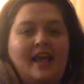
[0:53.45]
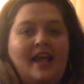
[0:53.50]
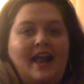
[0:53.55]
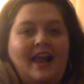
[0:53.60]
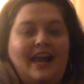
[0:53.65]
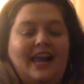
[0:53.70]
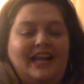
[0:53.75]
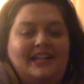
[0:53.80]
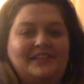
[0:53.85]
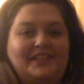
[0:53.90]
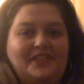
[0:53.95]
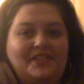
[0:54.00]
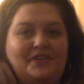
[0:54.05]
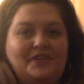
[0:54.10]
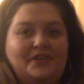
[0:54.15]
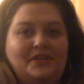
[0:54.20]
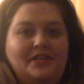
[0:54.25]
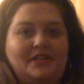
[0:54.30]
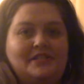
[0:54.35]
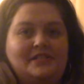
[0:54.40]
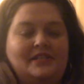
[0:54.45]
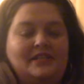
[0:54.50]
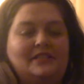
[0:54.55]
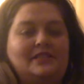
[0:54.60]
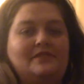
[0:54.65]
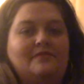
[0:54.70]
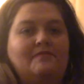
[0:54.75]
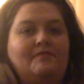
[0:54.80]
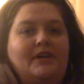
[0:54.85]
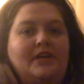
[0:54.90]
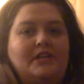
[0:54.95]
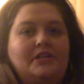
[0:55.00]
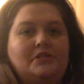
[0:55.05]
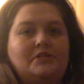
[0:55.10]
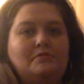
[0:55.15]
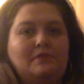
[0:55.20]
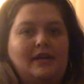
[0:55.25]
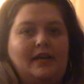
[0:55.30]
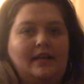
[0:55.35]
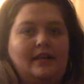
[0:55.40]
And the third is a
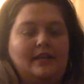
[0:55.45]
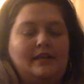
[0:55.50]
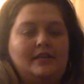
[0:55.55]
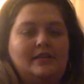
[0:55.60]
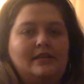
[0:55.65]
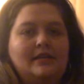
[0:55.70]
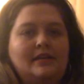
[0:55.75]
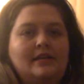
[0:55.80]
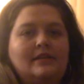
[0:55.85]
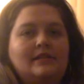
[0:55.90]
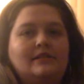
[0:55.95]
Venezuelan